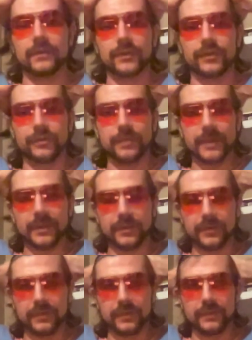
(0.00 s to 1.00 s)
you
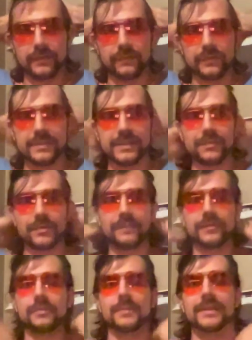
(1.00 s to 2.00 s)
repeat the first time you
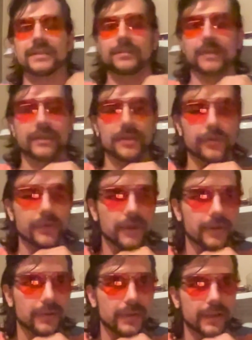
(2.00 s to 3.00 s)
have to repeat something, that you
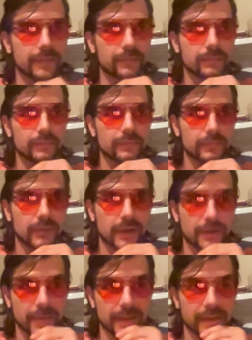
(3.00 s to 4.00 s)
go and
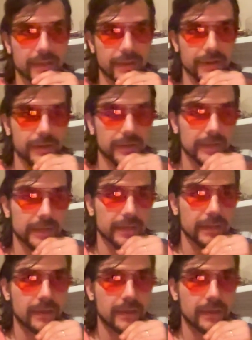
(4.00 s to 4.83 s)
automate it. Like